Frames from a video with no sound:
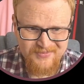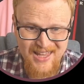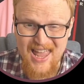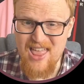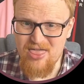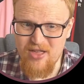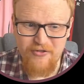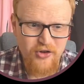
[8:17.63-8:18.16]

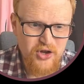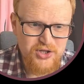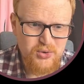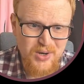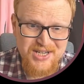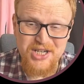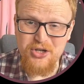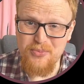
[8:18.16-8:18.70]
in the first
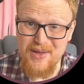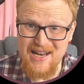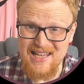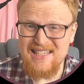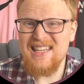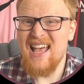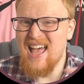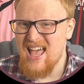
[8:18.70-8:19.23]
22
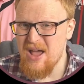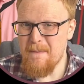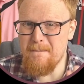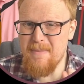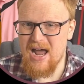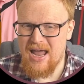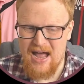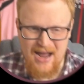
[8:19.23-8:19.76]
minutes, might I